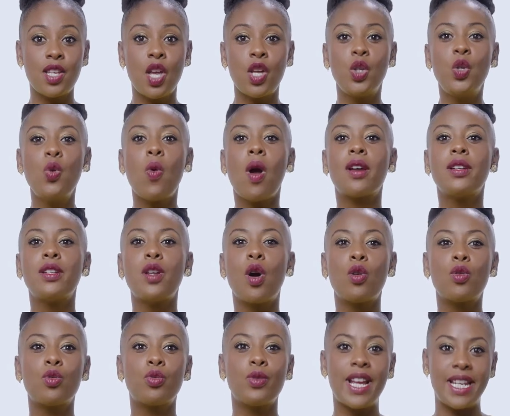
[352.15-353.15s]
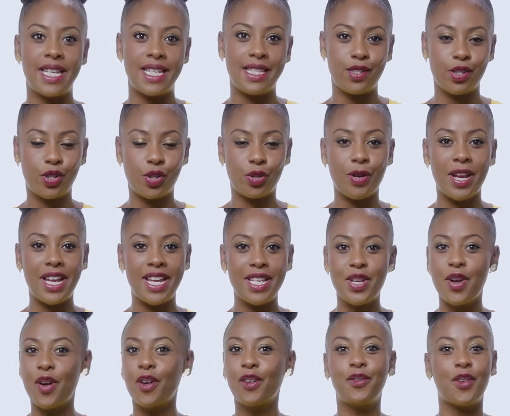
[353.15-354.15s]
you are now ready to train
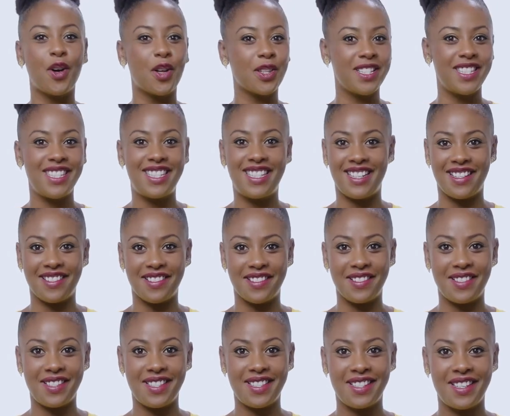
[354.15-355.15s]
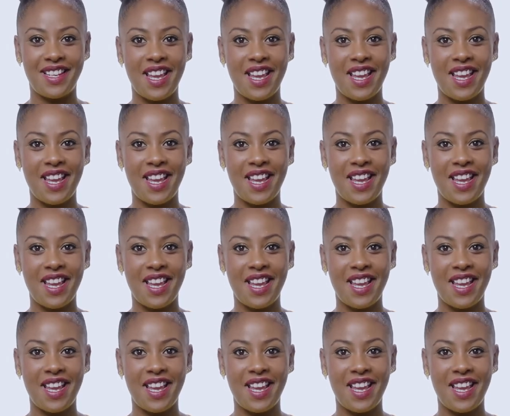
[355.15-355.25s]
your volunteers.